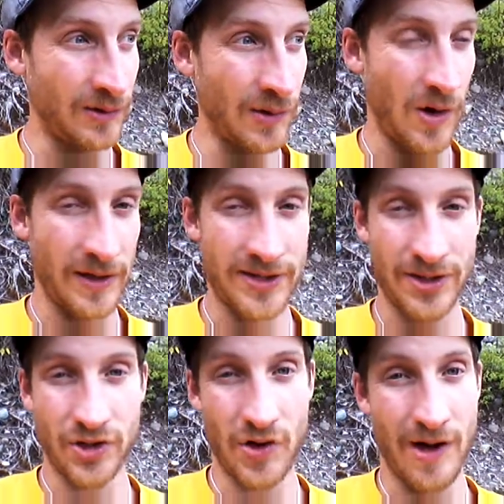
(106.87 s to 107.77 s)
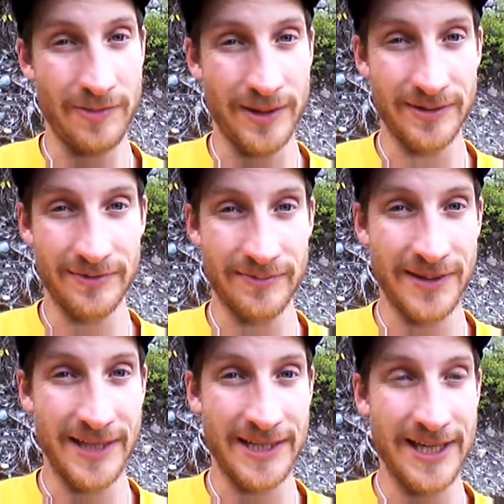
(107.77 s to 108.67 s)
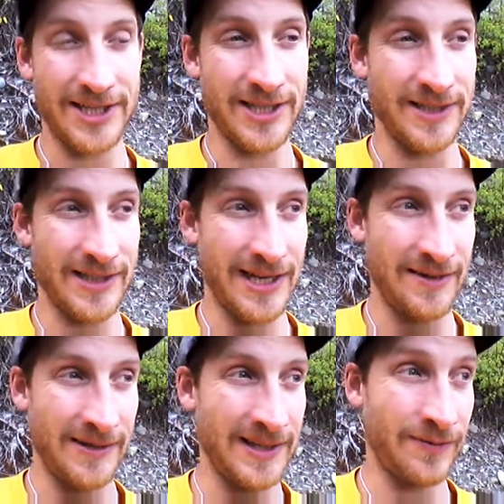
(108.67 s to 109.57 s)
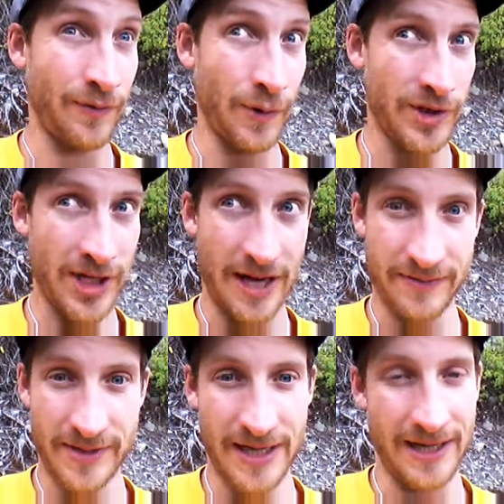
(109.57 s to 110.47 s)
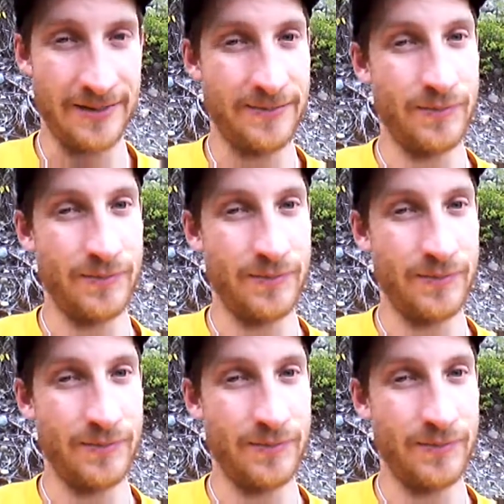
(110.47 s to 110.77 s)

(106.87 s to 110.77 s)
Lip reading: lots of trauma in kitchens. I had at least 4 chefs that had